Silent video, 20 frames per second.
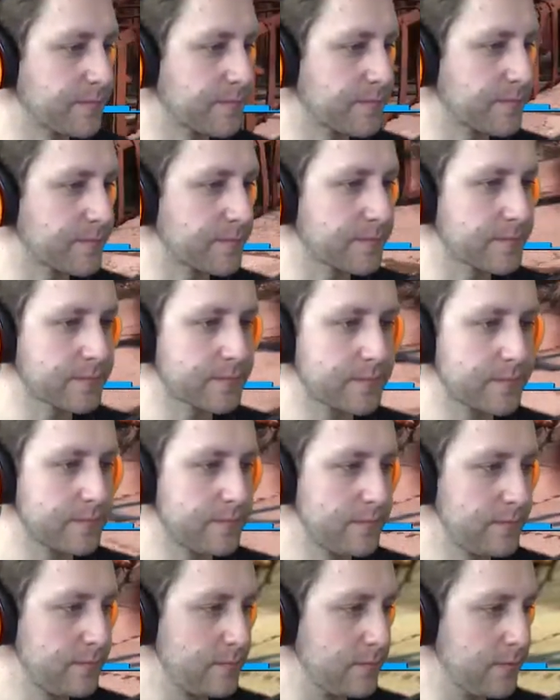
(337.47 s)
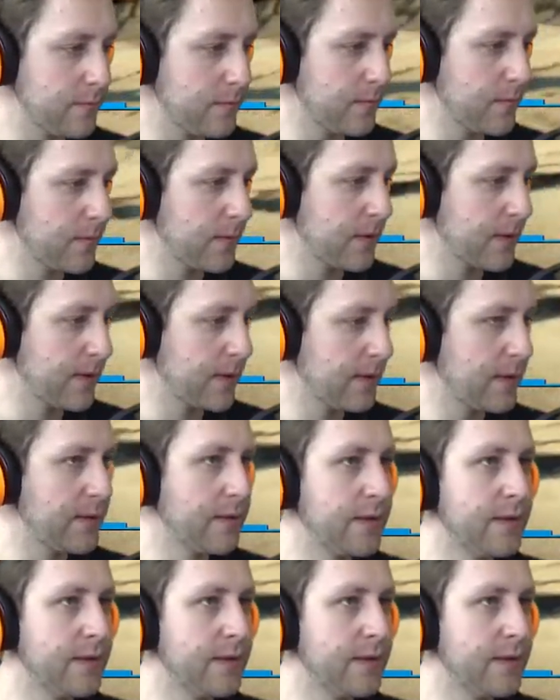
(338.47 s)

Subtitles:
Nobody speaks.